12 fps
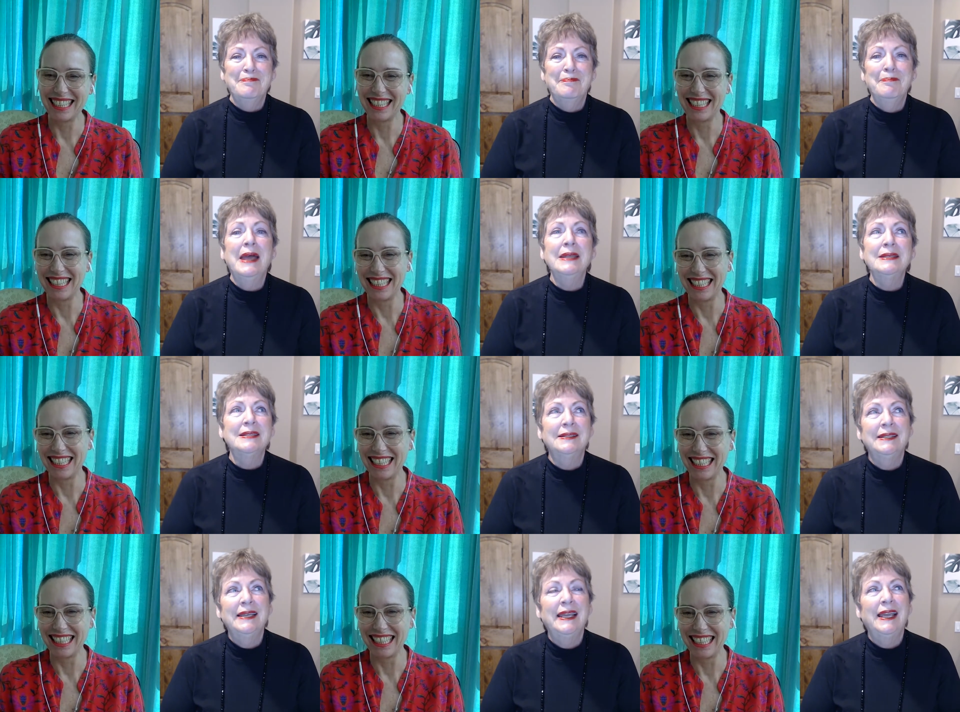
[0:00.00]

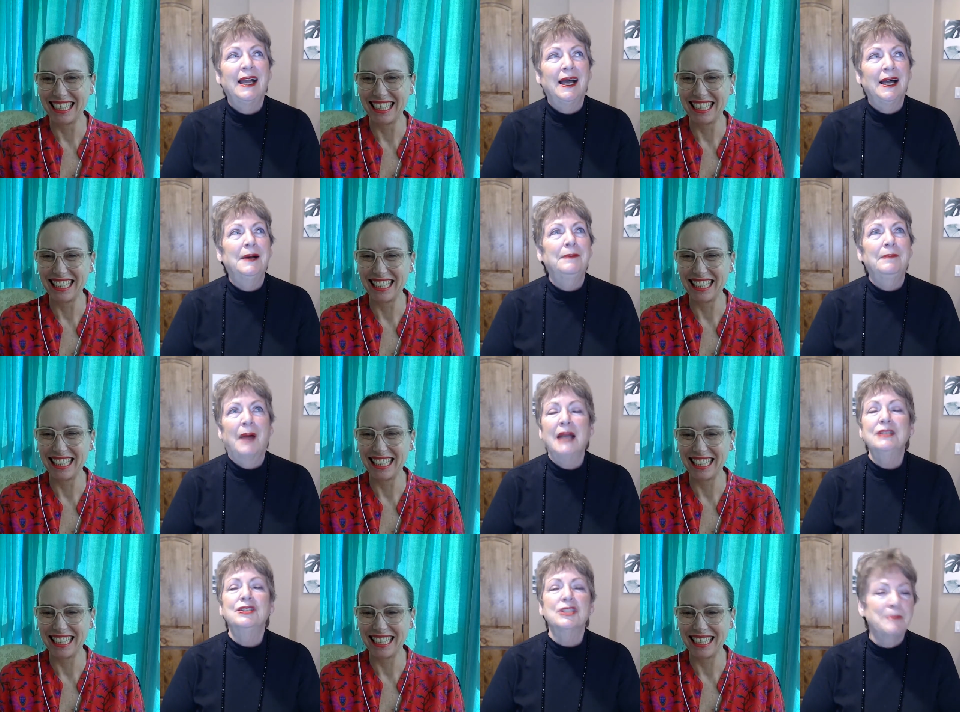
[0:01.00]
Speaker 1: mentally, um,
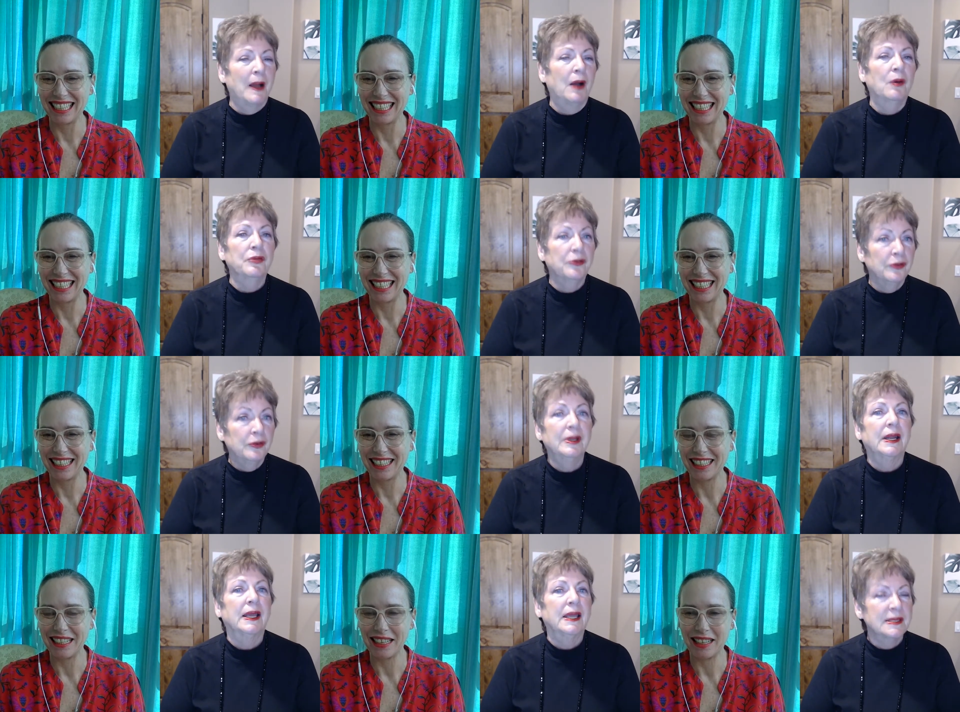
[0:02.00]
I just power
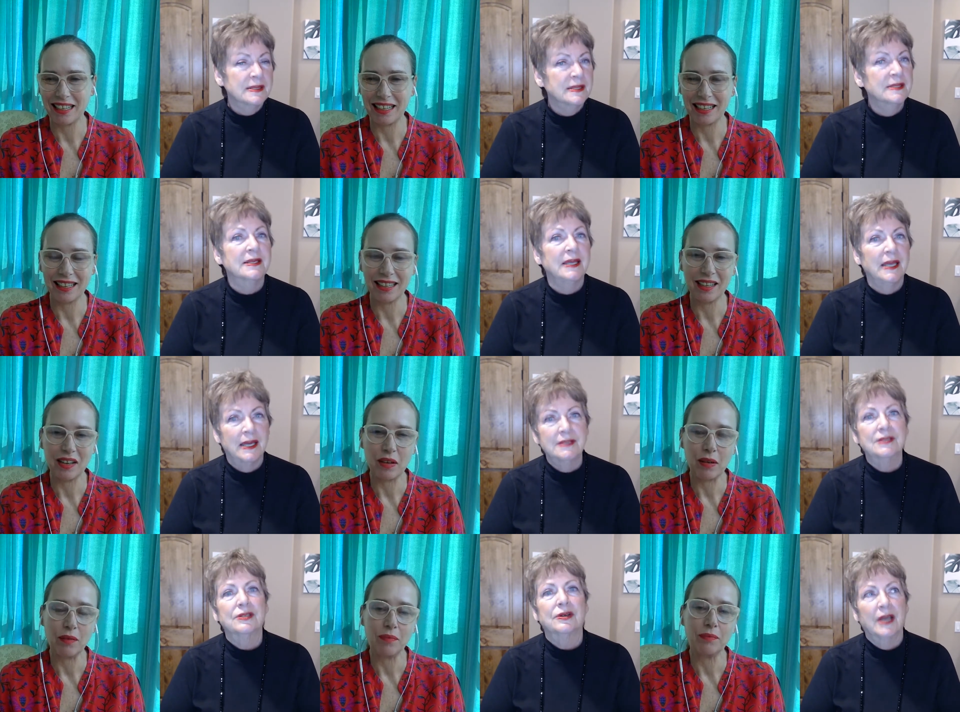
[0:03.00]
through it, I guess, is the
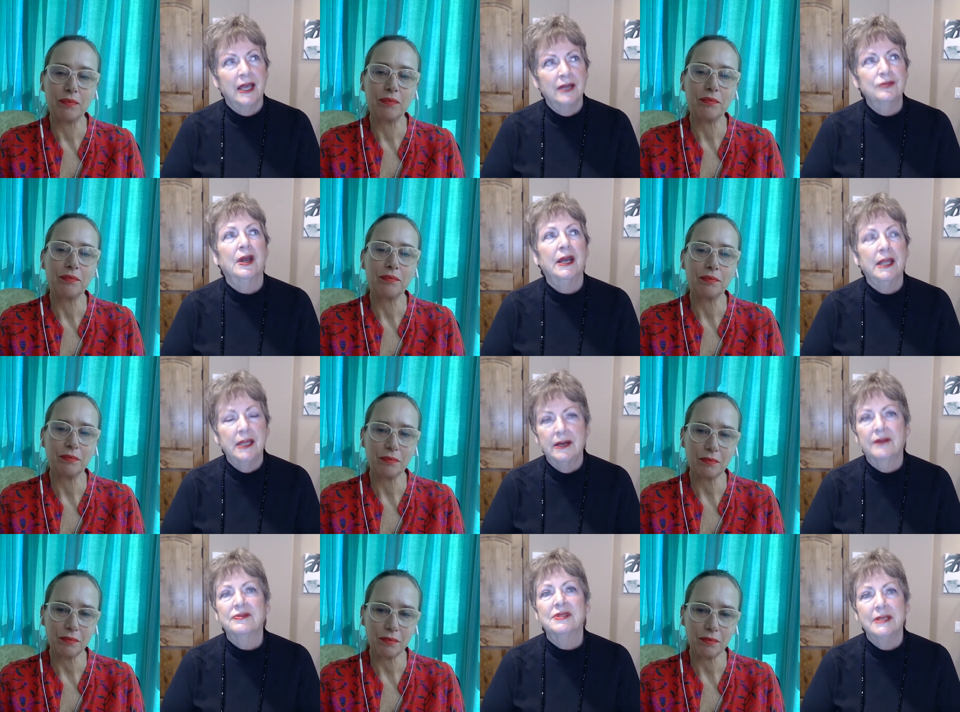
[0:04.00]
answer and try to
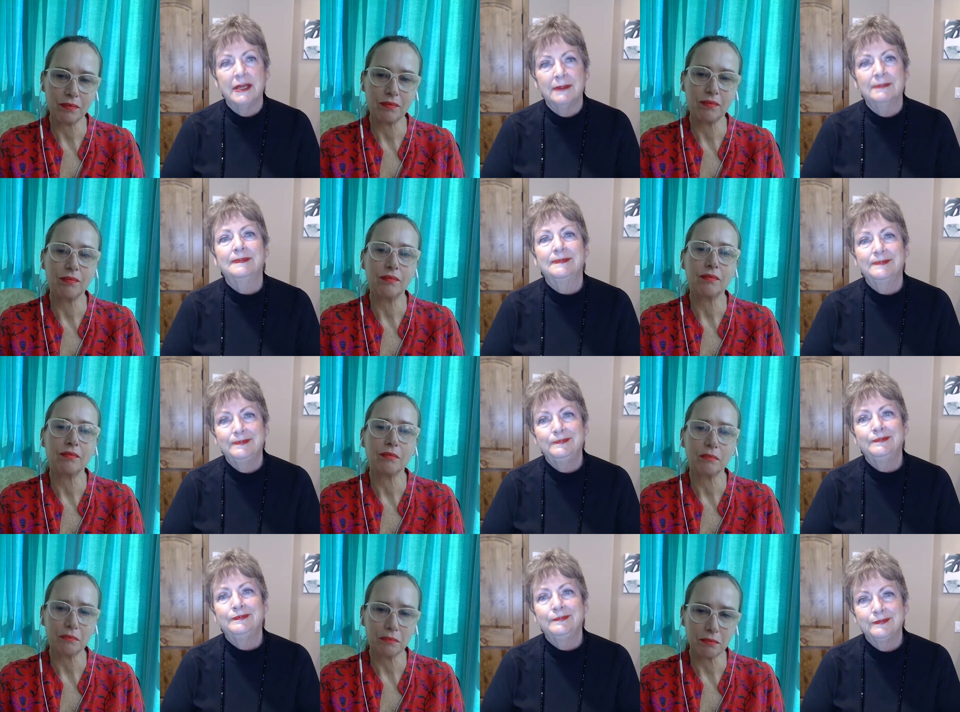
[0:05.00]
get enough mm-hmm. sleep.
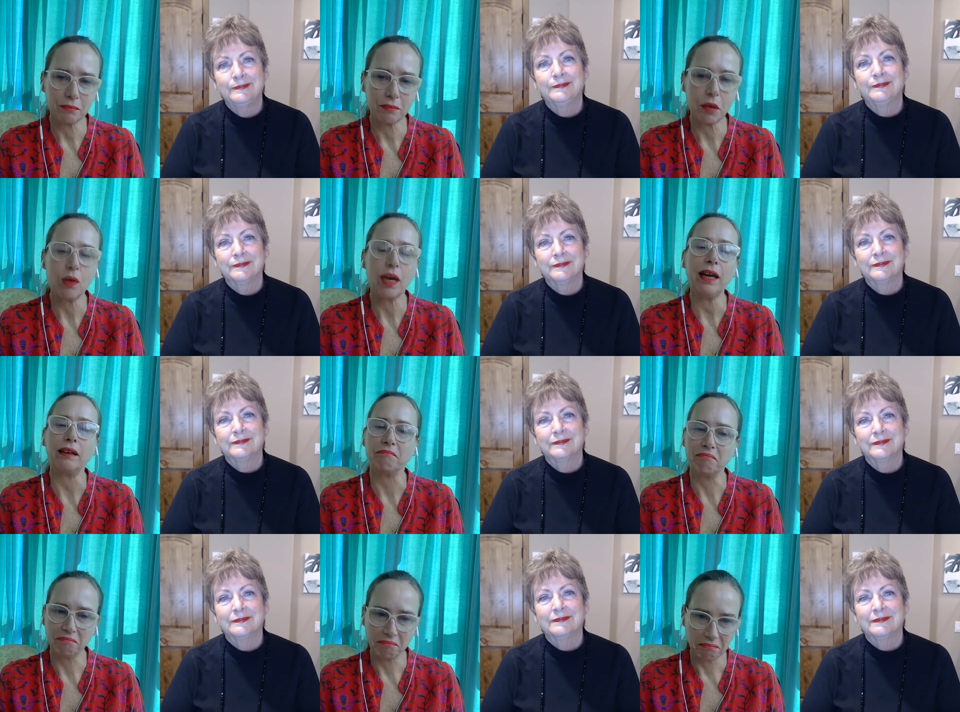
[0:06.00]
Speaker 2: Mm-hmm.
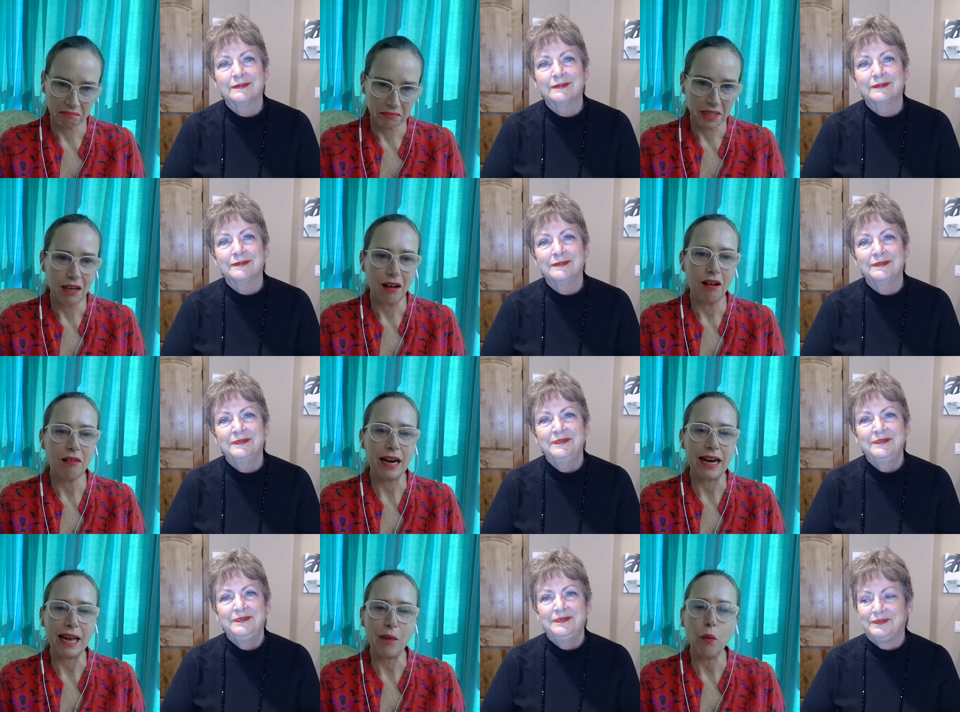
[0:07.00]
Okay. All
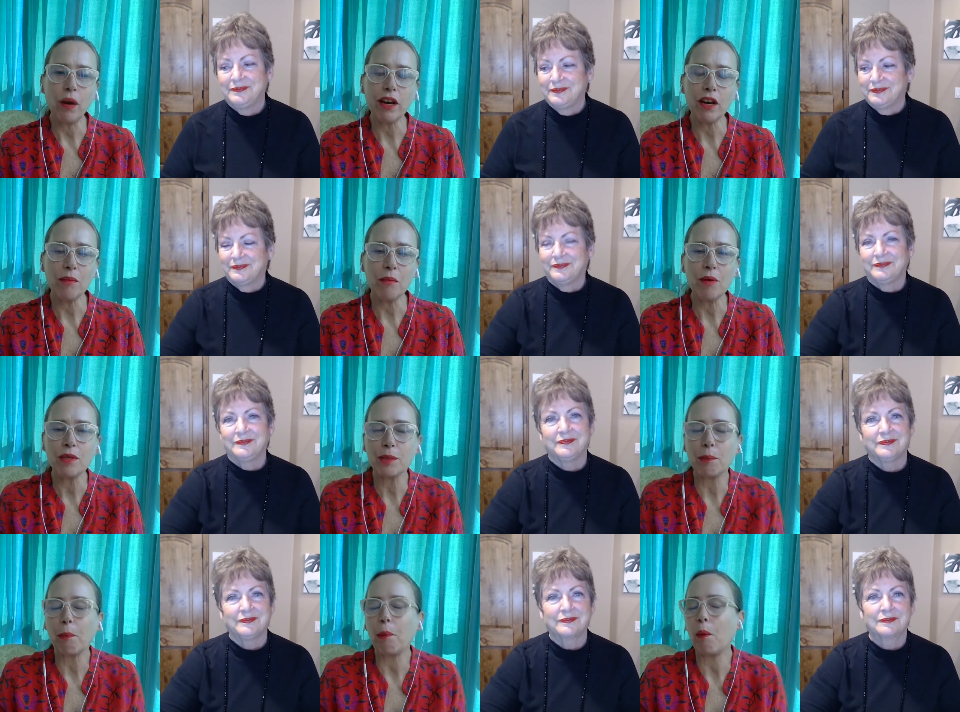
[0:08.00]
right. And what are you
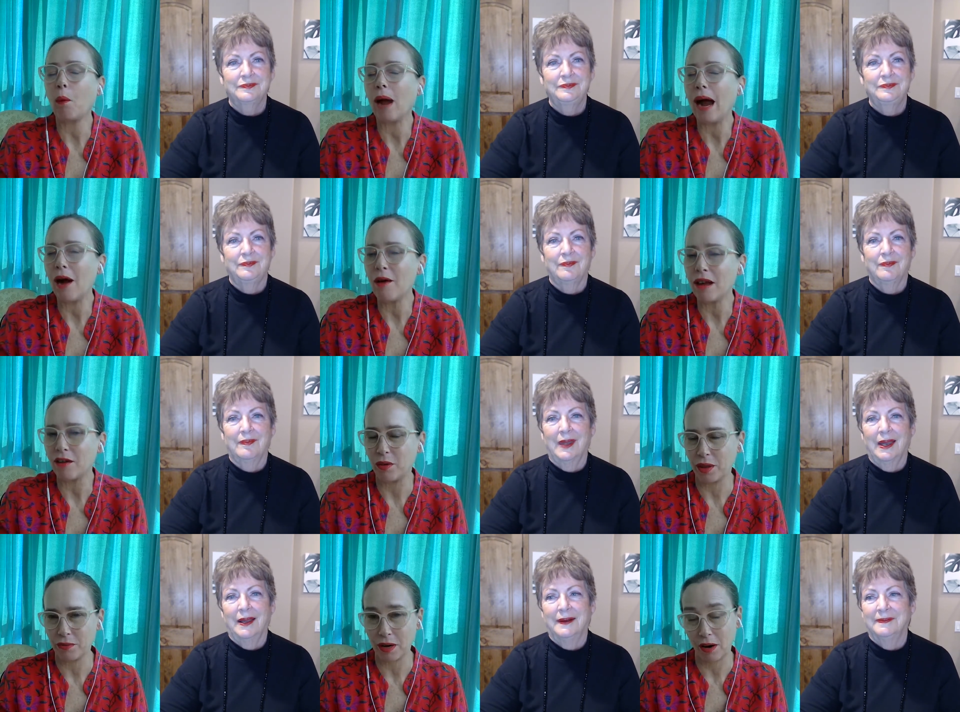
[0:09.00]
most proud
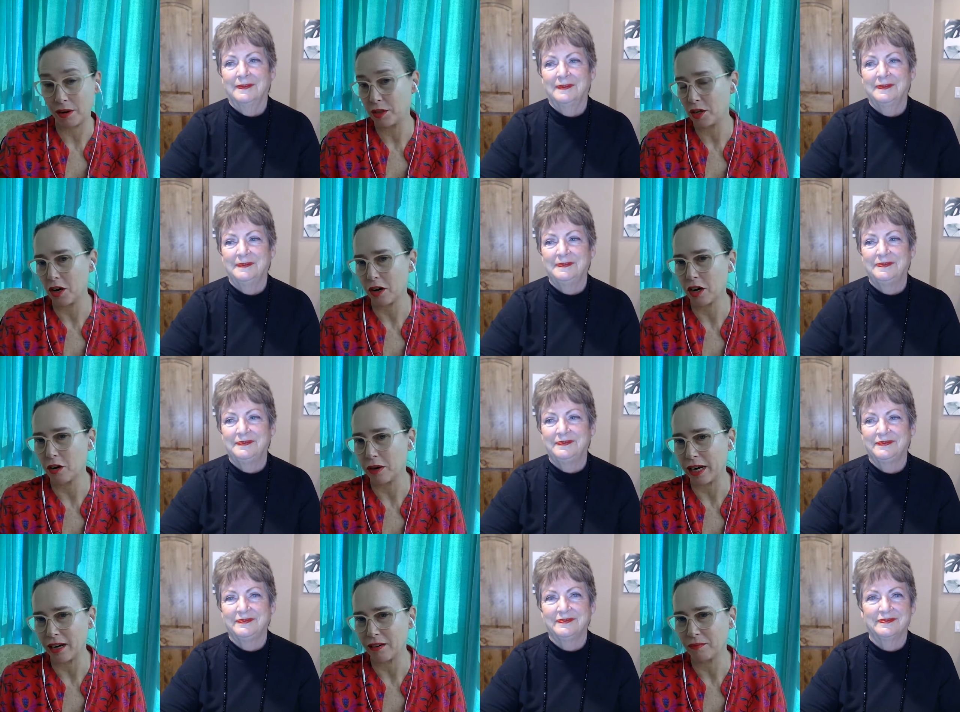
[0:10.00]
of with regards to your
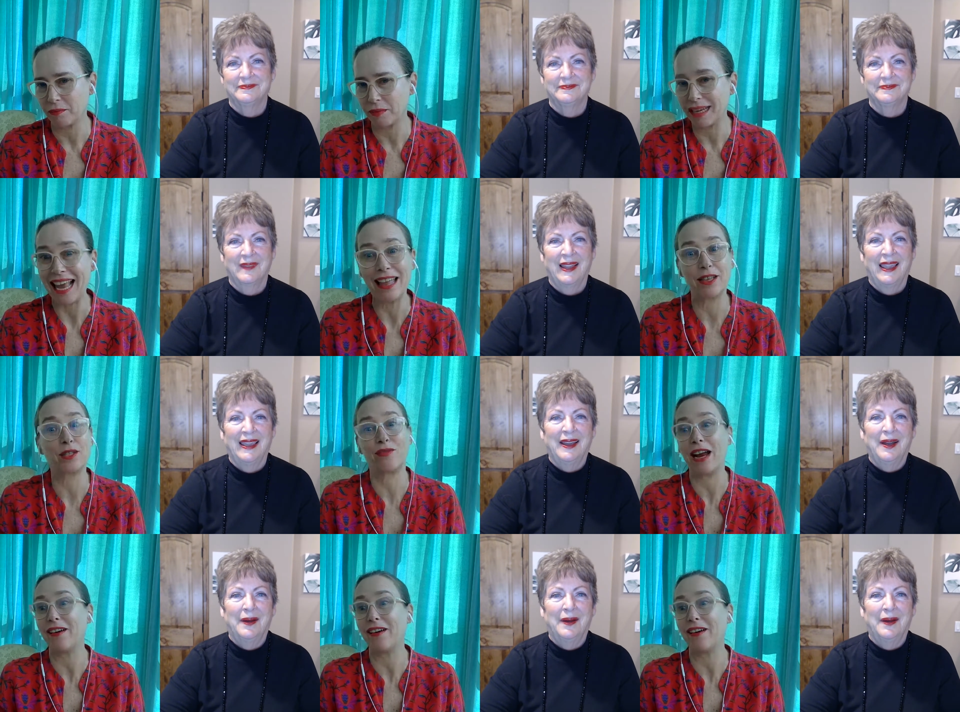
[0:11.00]
career? Again, this